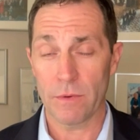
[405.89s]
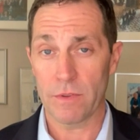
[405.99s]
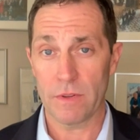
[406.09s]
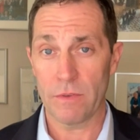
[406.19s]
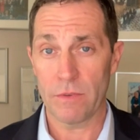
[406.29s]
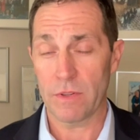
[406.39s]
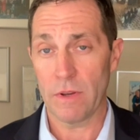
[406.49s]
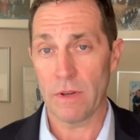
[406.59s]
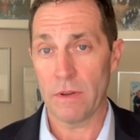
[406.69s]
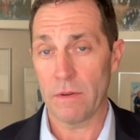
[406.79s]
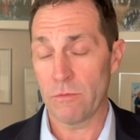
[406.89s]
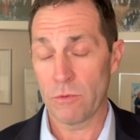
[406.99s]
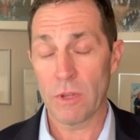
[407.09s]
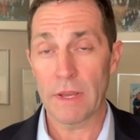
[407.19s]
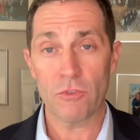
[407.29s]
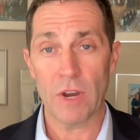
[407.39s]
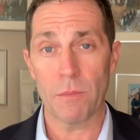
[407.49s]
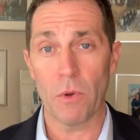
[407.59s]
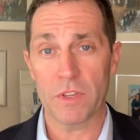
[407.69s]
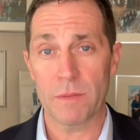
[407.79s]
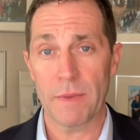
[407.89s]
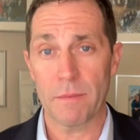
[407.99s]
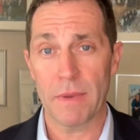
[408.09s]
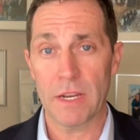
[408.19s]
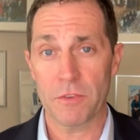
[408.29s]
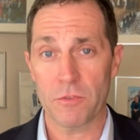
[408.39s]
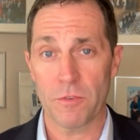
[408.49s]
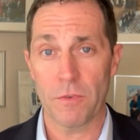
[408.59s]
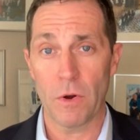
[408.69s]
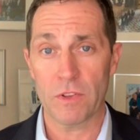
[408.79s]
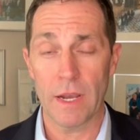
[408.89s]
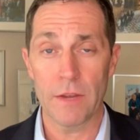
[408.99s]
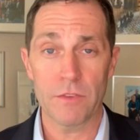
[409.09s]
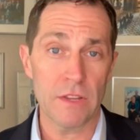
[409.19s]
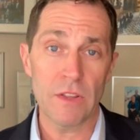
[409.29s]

It was, it was uh, really incredible. It's going to make a big difference for folks' lives.